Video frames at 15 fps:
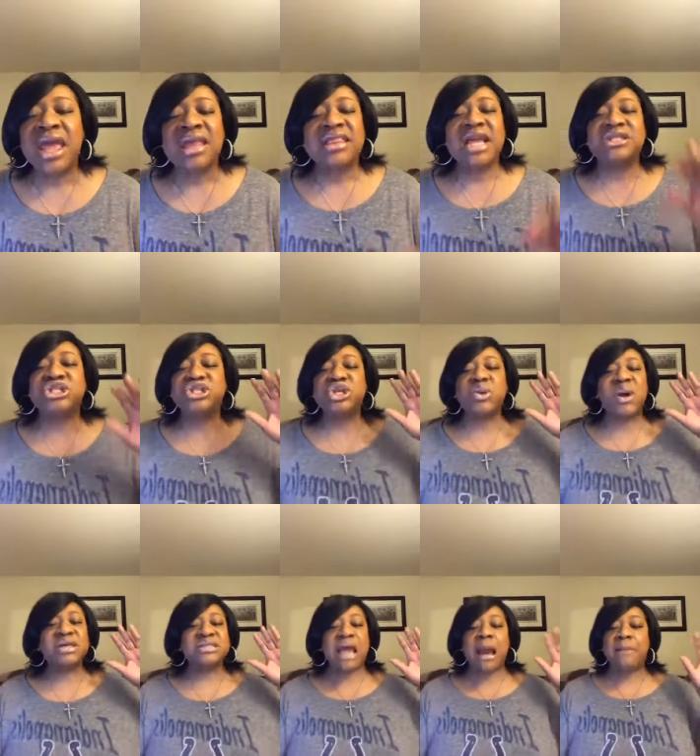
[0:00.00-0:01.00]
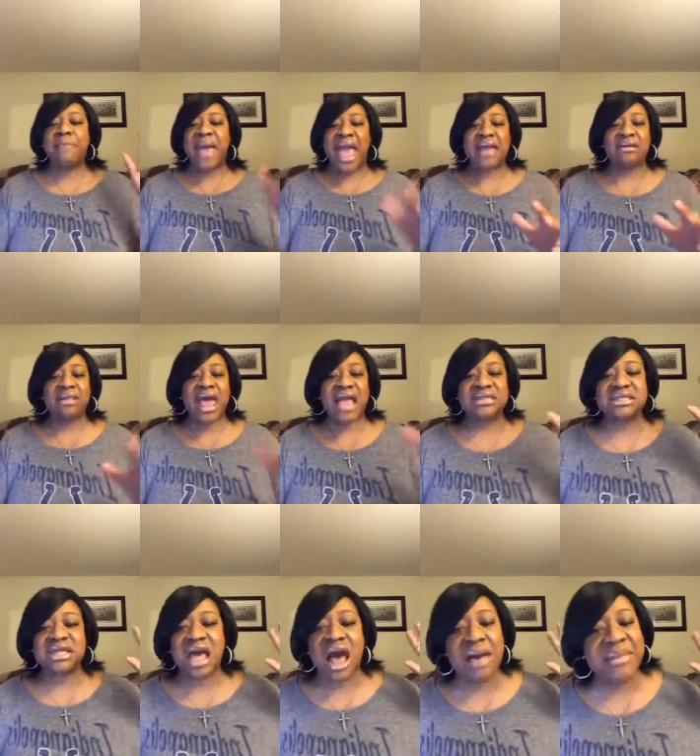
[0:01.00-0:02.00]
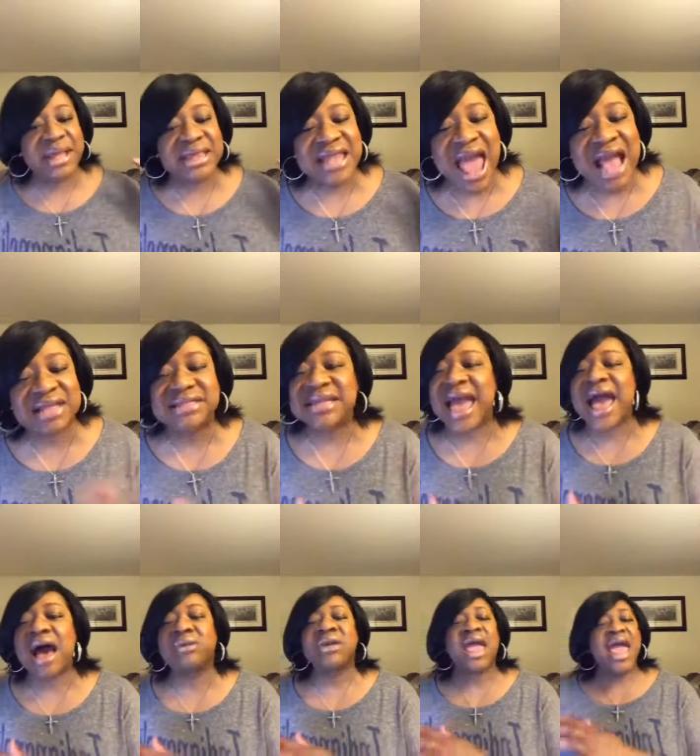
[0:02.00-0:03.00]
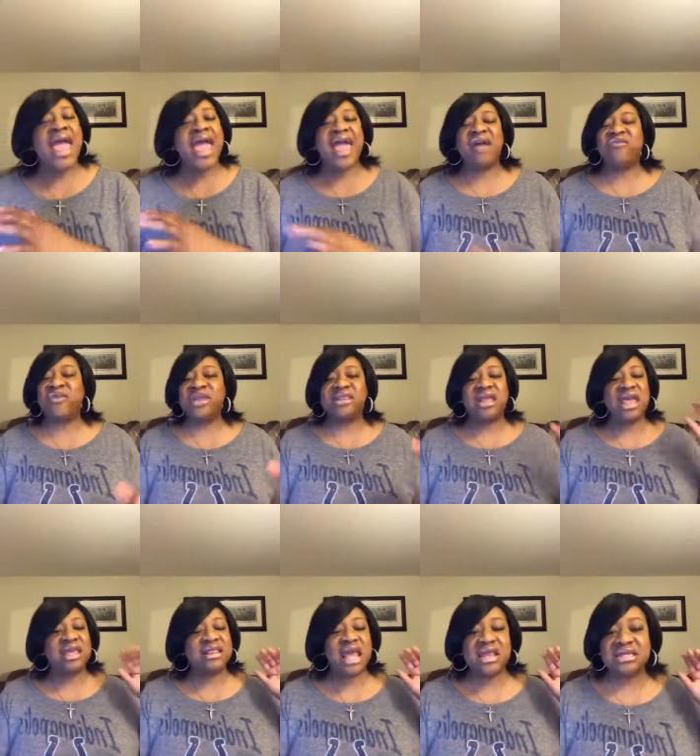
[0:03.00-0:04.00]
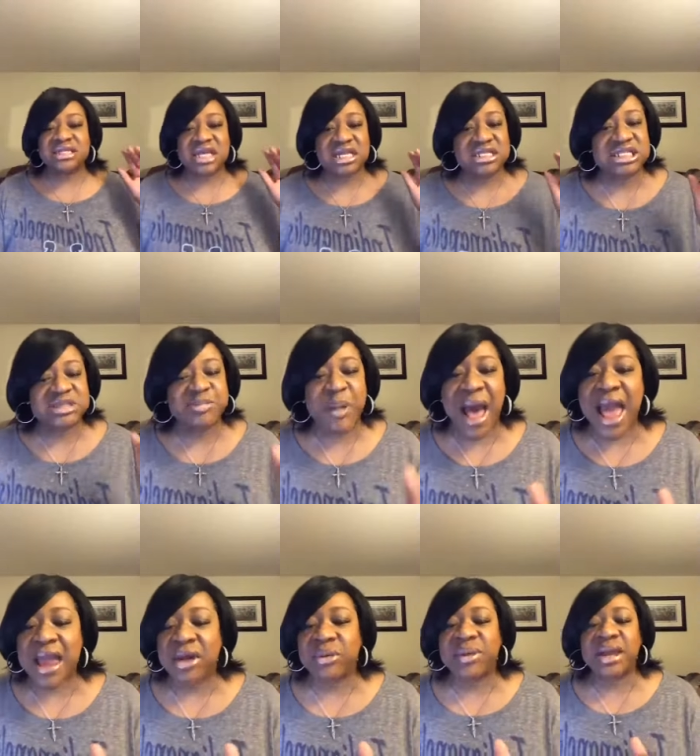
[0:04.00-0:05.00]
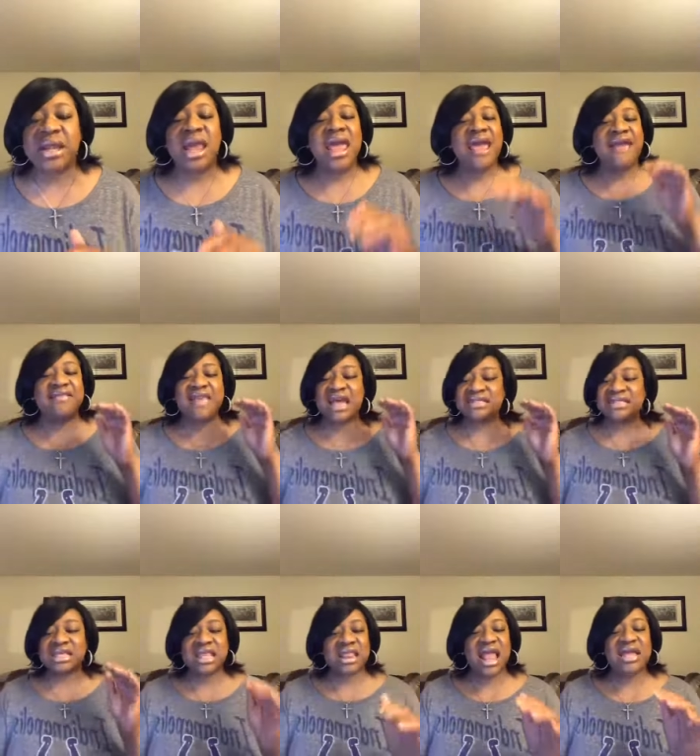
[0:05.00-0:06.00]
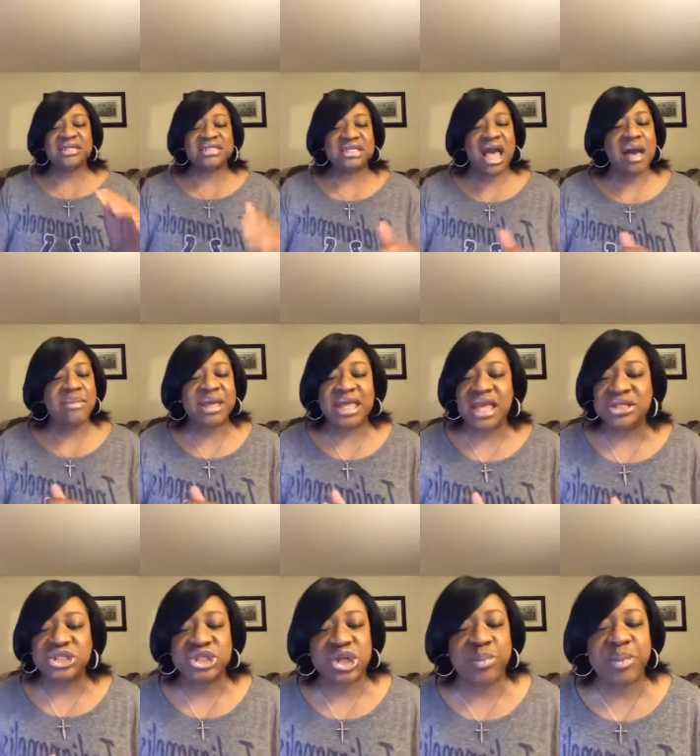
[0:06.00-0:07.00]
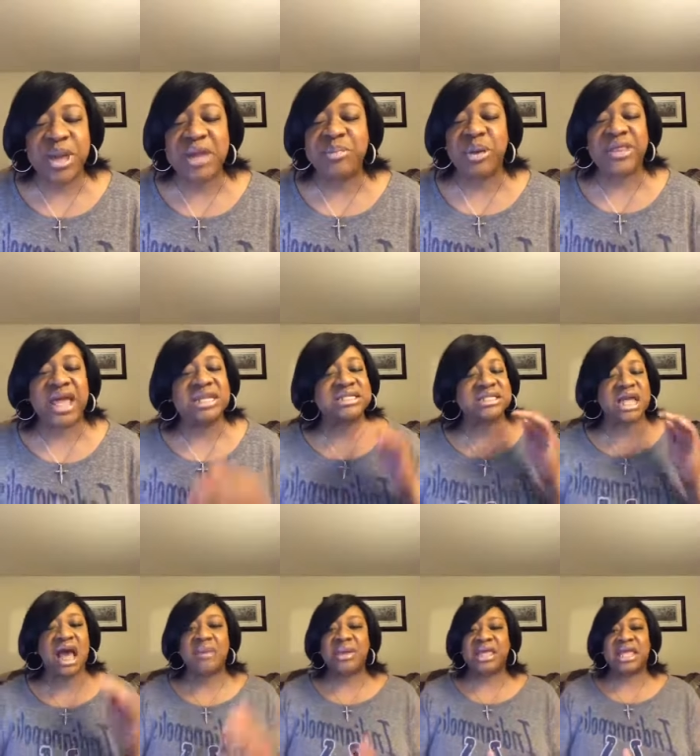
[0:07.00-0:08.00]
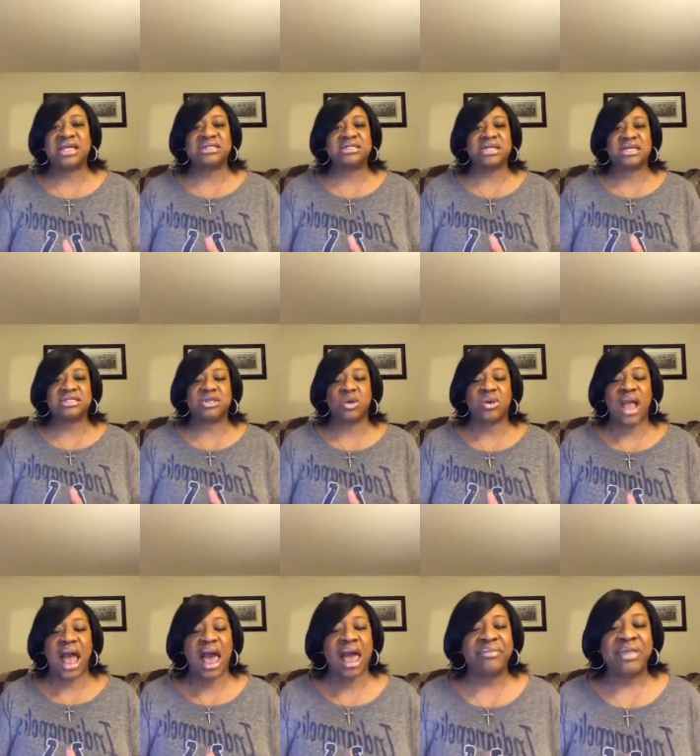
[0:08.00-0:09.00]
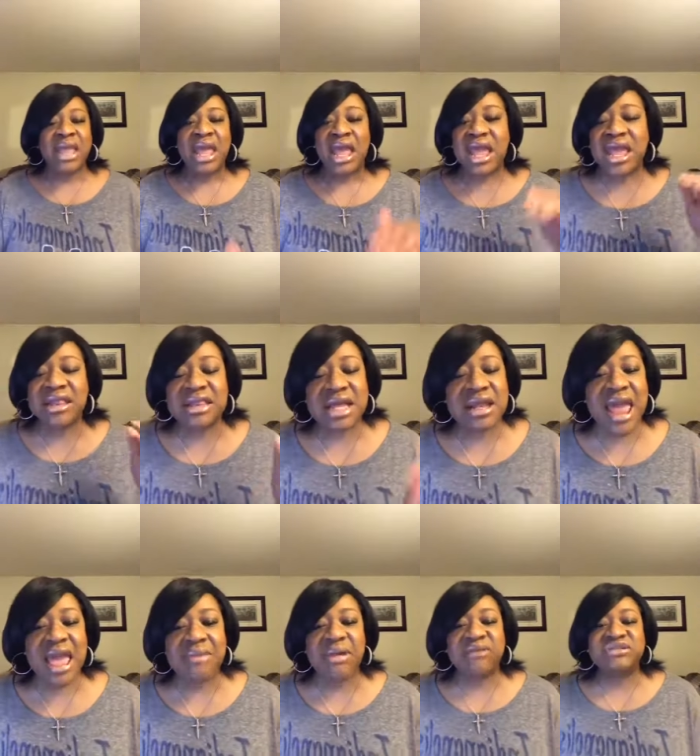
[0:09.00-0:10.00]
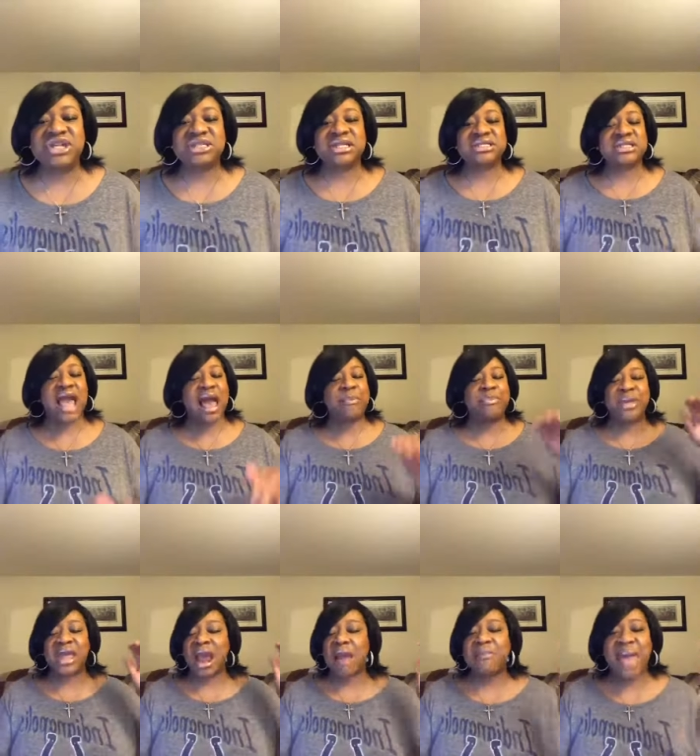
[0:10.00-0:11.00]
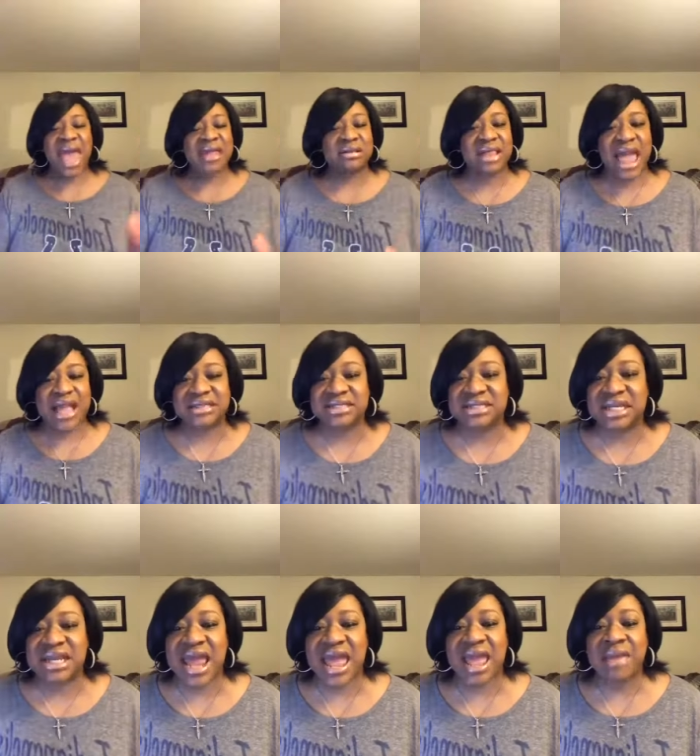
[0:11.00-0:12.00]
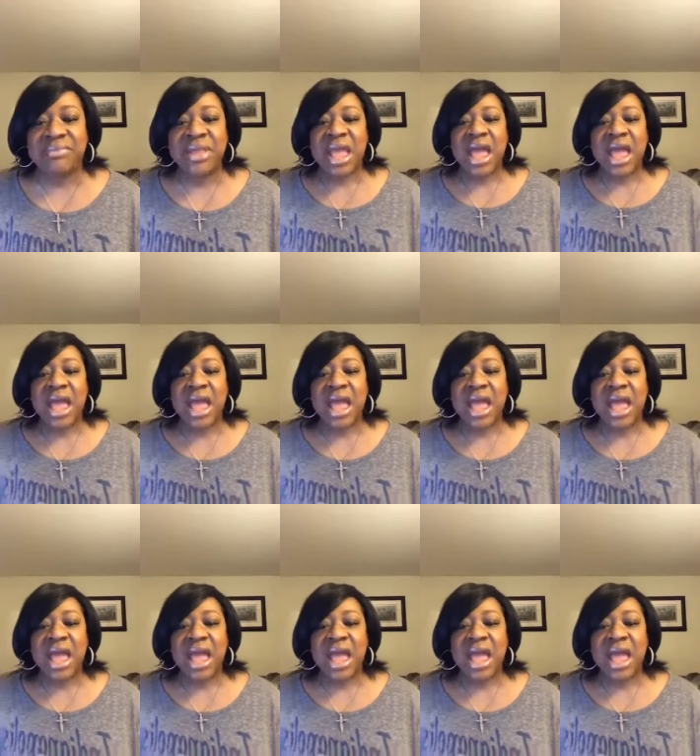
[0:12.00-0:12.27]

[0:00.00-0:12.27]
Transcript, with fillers: that you as our battle axe come and knock down everything that is conspiring and that has come against your people, that has come against us, oh God. In the name of Jesus, God, be our battle axe today.